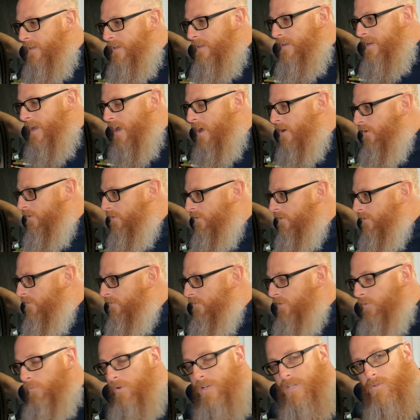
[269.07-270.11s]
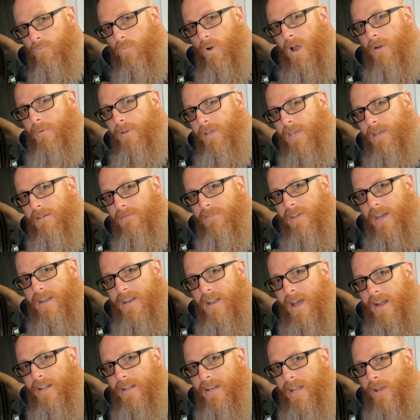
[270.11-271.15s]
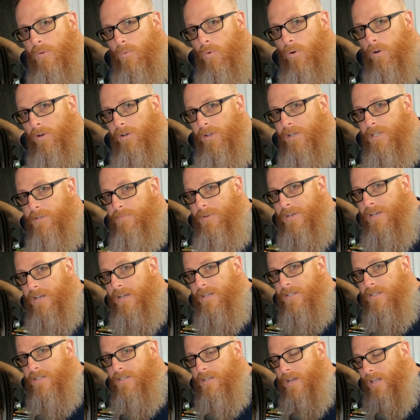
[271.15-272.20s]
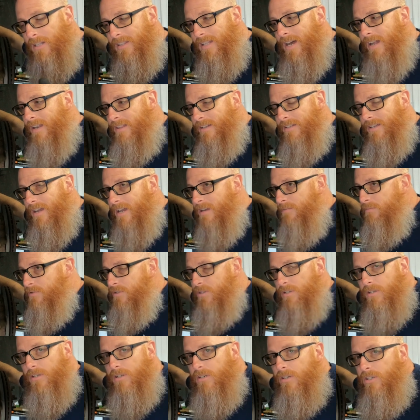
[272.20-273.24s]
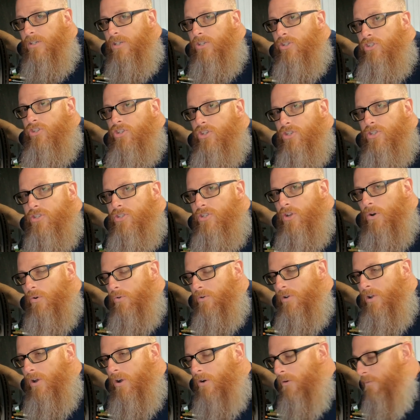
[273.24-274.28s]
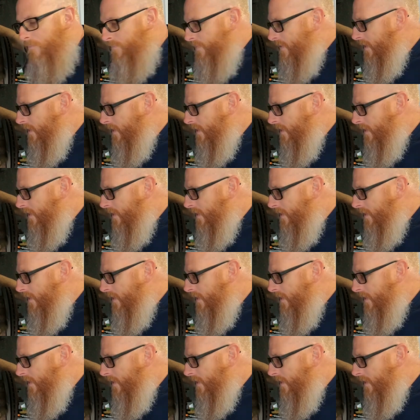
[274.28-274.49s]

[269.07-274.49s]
Now, the reason why we give that 90-day warranty is because a lot of the times you just don't know.